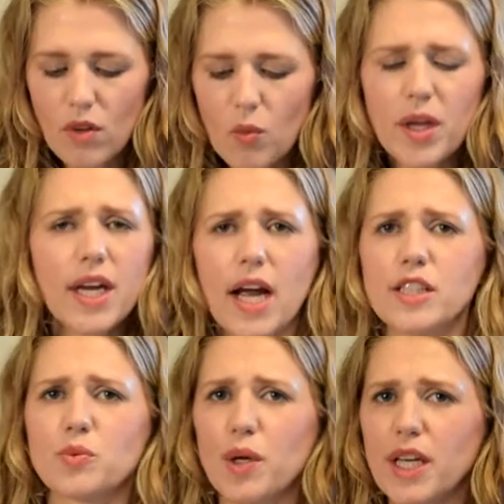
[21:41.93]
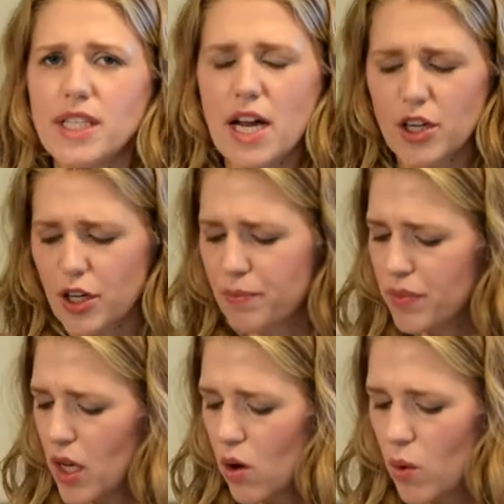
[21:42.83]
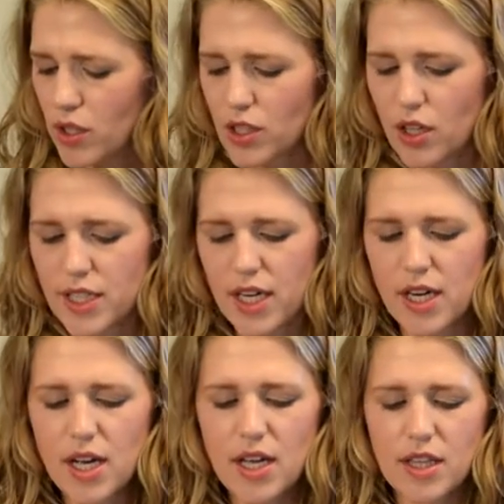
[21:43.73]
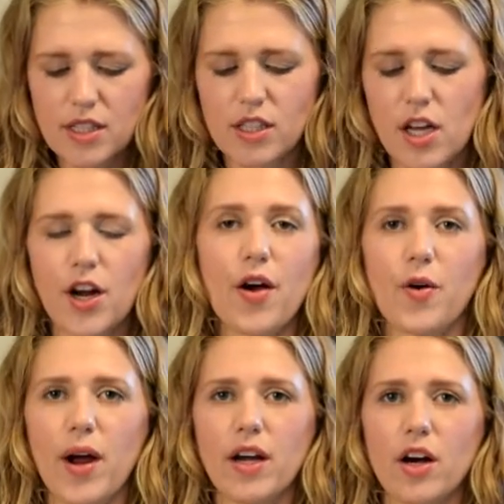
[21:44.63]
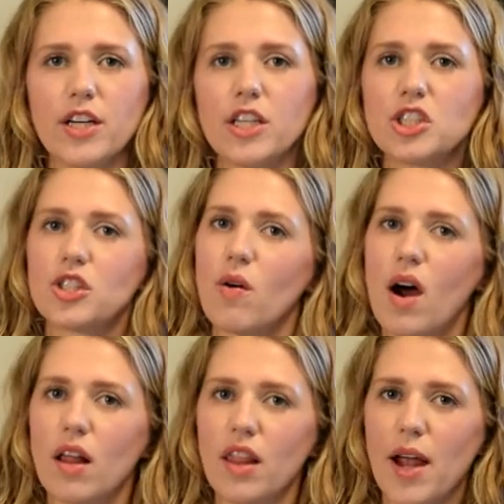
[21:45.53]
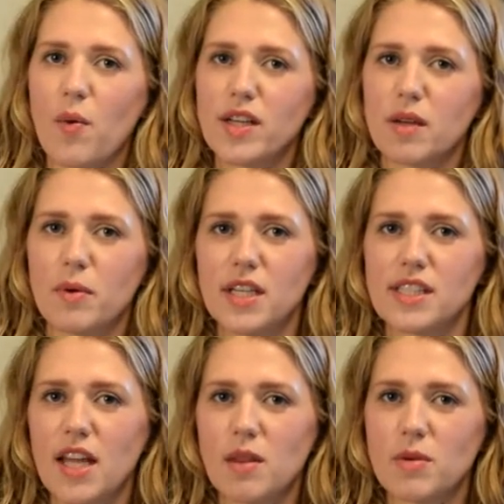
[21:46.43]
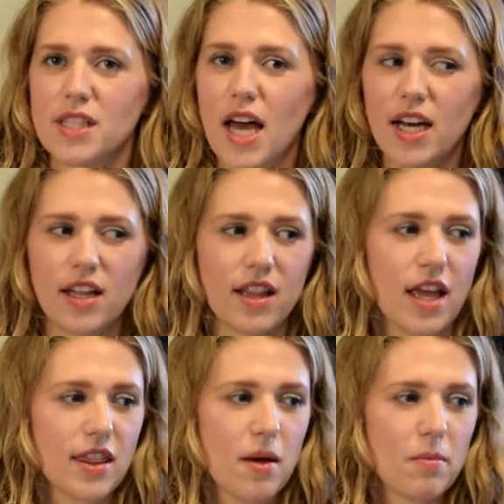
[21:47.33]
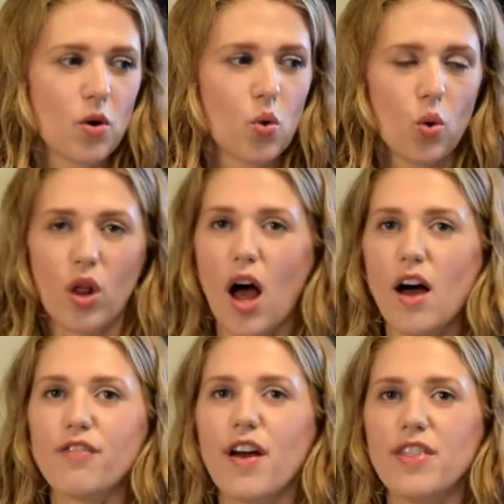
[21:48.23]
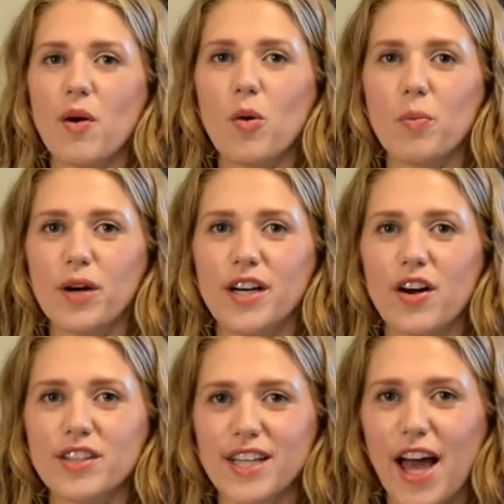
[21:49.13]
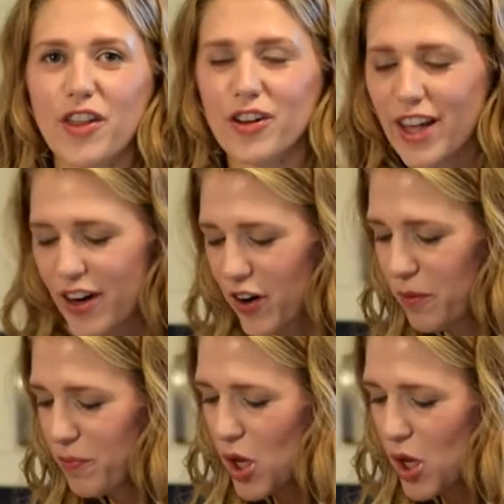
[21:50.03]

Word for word: Really nice, really tender, well salted. This is going to go great in our dish, so likewise I'm going to set them aside and let them cool off and then we'll put it all together later.